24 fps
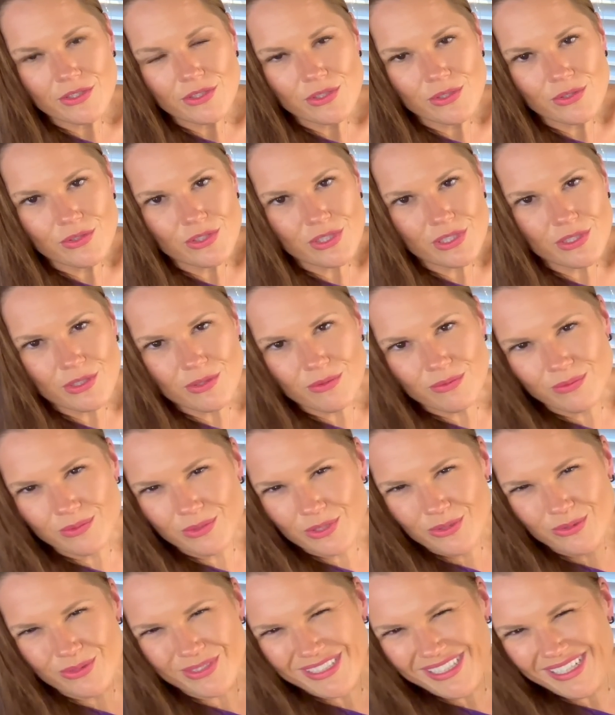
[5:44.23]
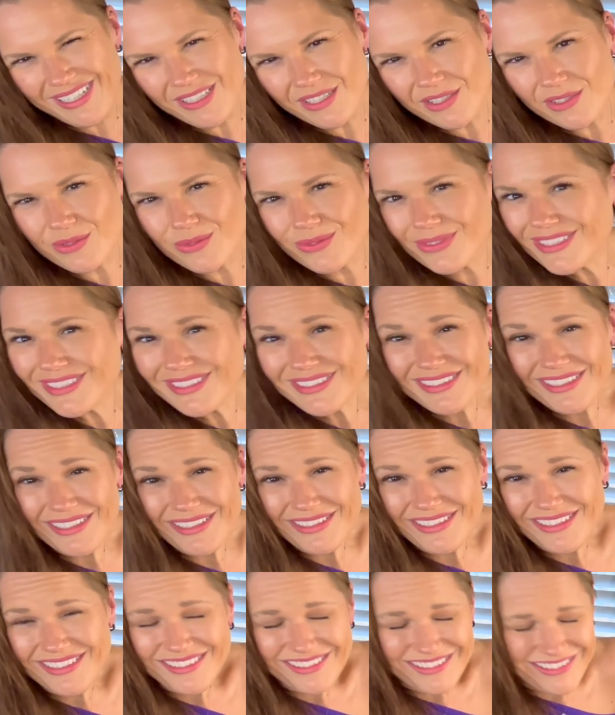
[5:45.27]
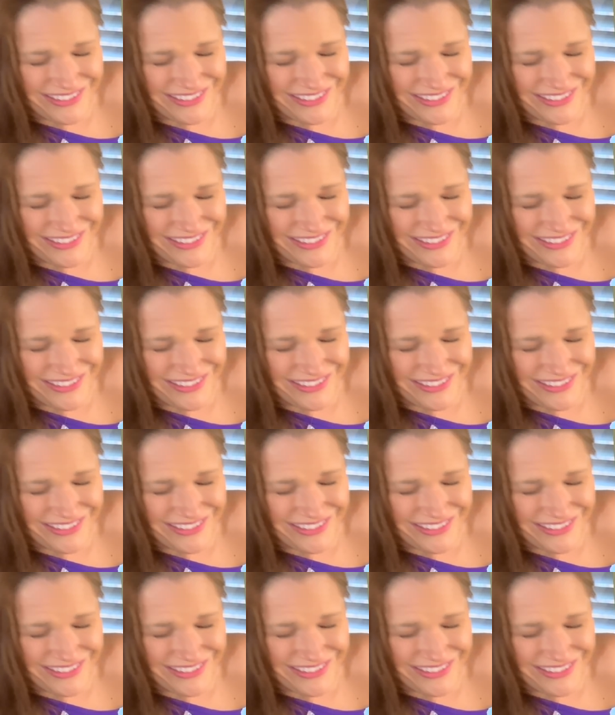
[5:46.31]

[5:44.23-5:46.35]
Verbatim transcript: You said you kind of know these things.